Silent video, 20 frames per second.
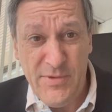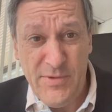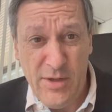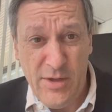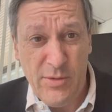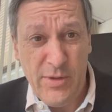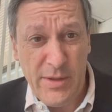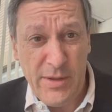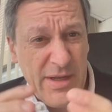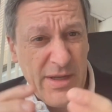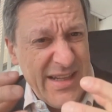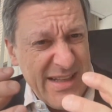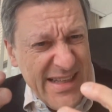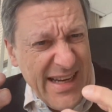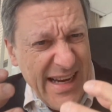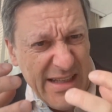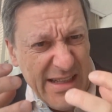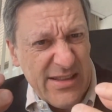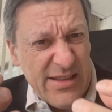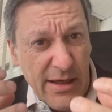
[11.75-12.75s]
that
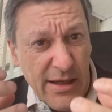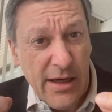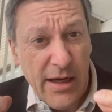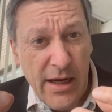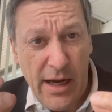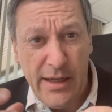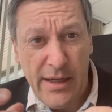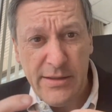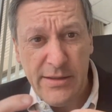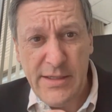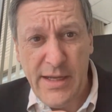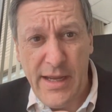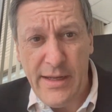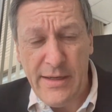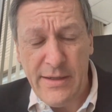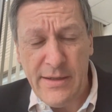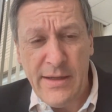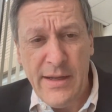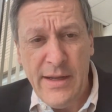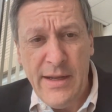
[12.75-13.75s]
contains the
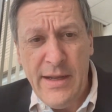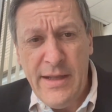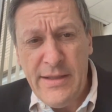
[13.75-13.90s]
content